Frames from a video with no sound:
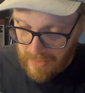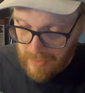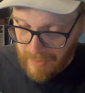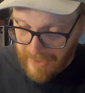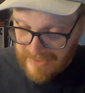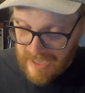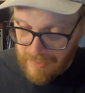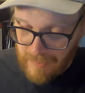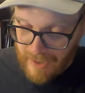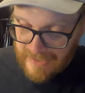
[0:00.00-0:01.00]

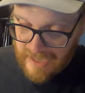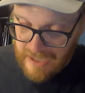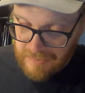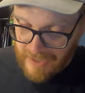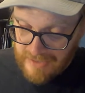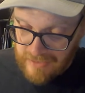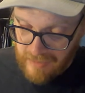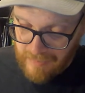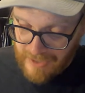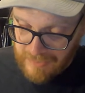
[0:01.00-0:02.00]
Backslapping, backslash,
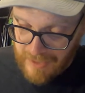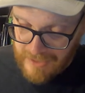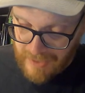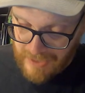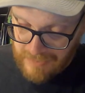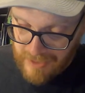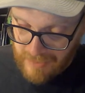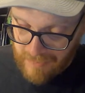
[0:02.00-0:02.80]
backslide, backspace, backspin,